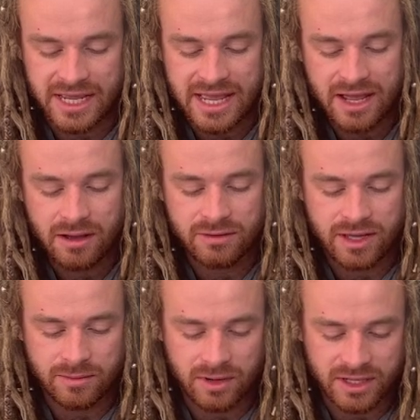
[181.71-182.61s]
how
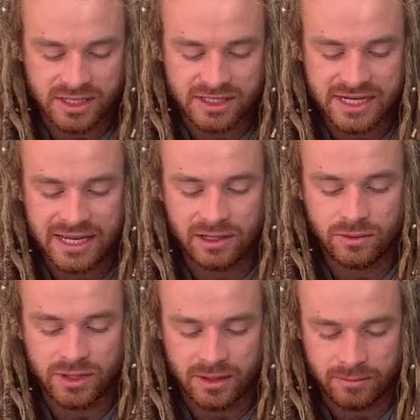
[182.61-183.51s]
they might
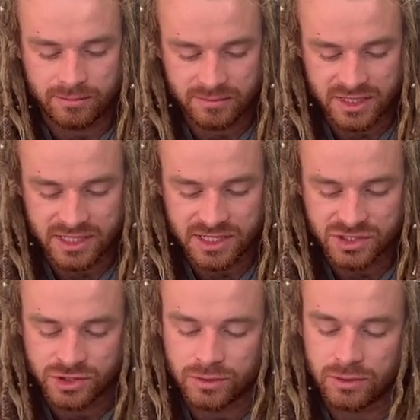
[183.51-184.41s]
entangle him in
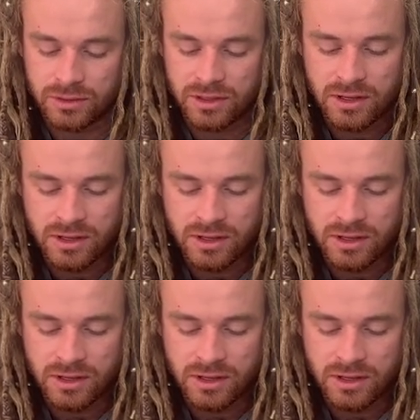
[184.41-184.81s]
his talk.